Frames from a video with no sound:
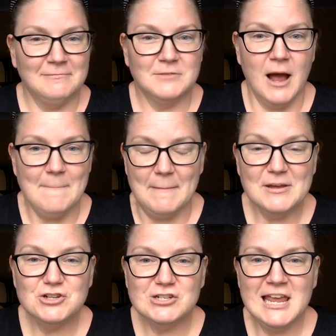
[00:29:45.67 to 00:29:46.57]
Got my
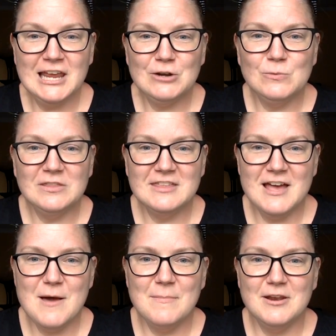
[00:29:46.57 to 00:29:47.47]
picture taken with
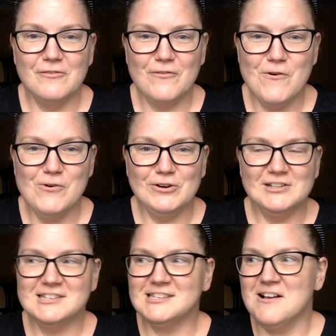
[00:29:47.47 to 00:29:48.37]
them. And of
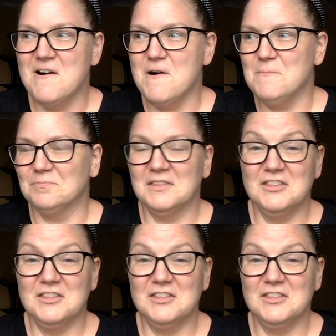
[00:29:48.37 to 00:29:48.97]
course, um,